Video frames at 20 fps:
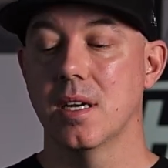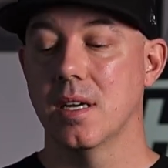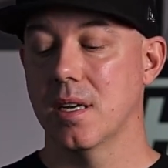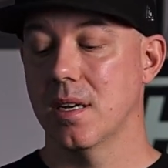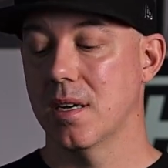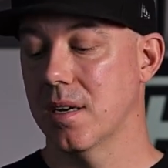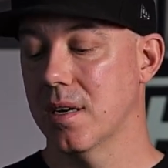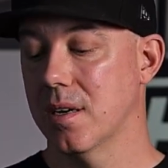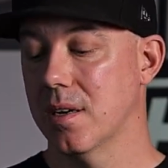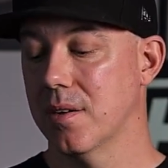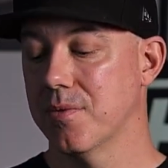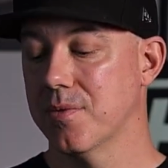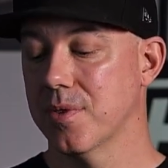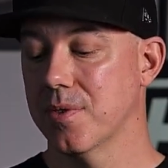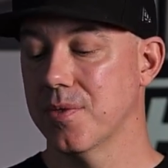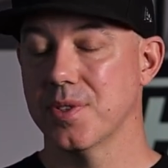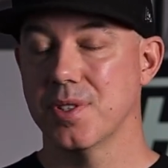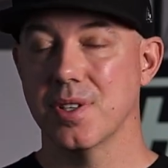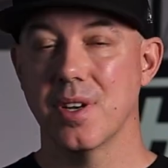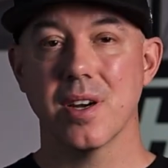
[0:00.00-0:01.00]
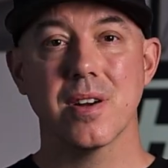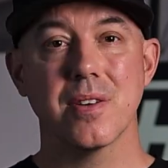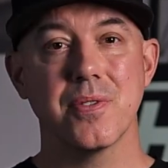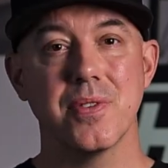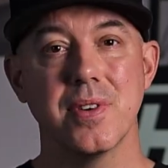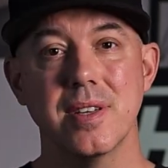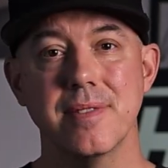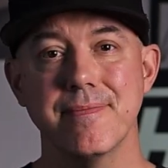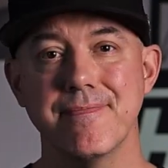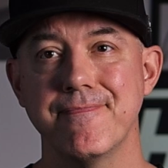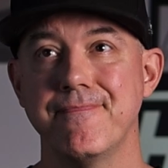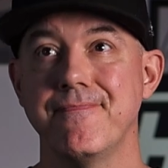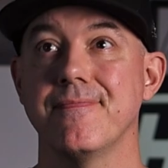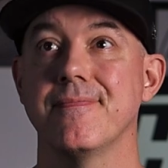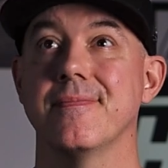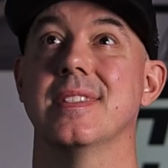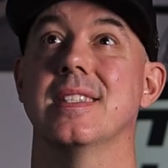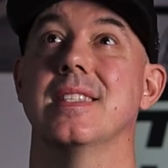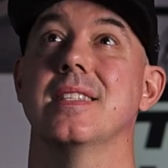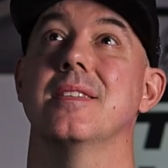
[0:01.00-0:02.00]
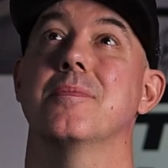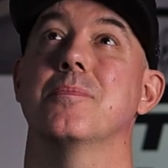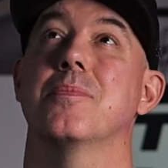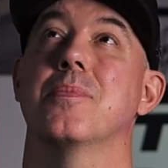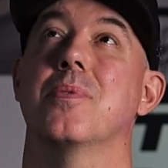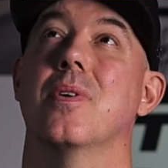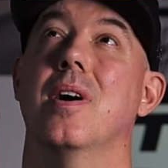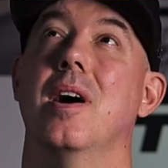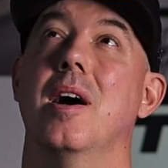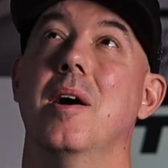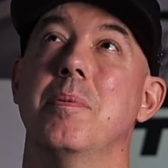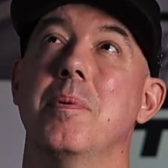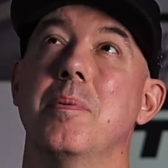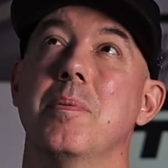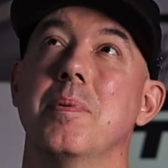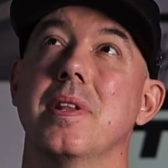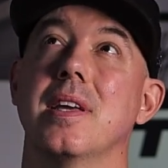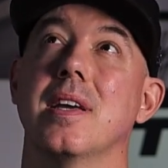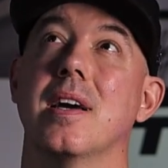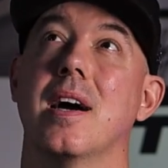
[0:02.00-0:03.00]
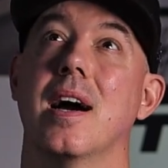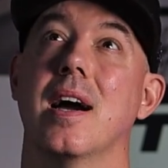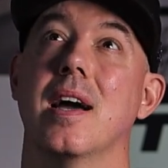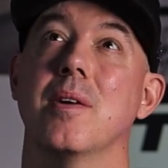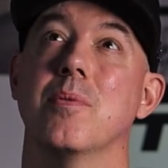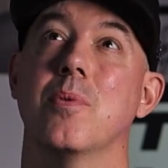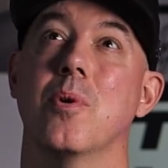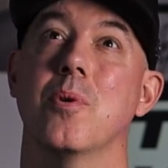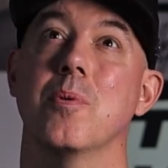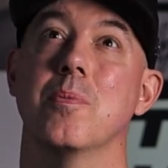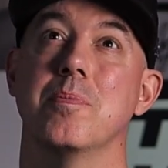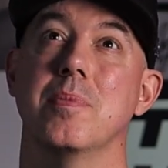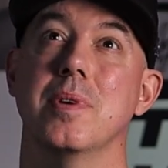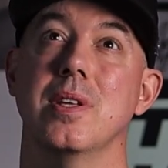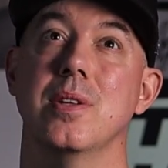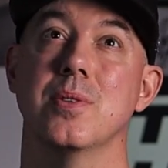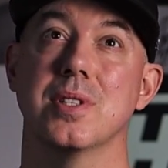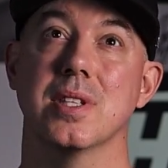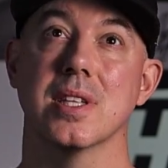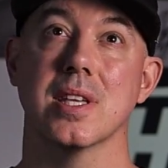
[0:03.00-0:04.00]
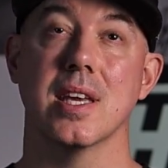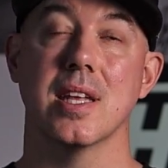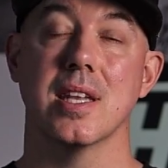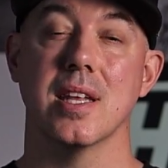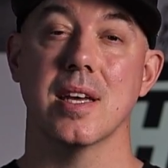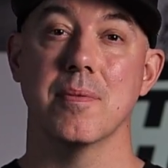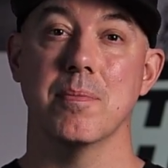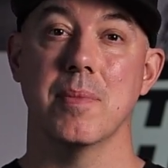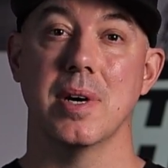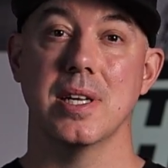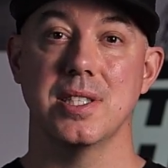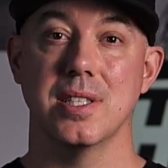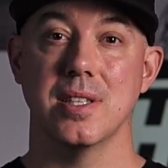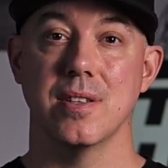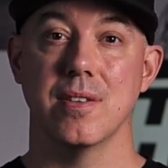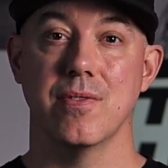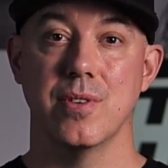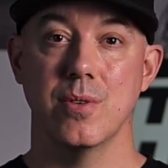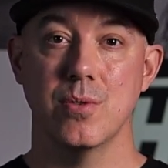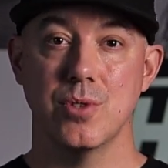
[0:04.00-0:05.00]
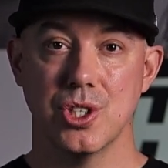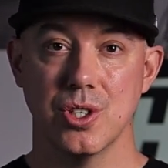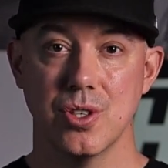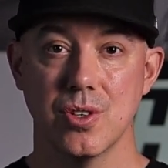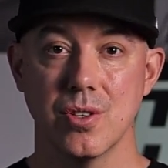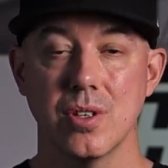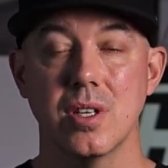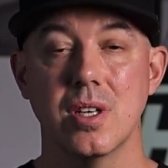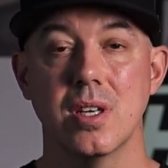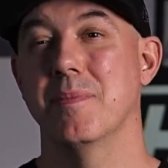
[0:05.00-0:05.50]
For photography, probably I won't be using it much in the future.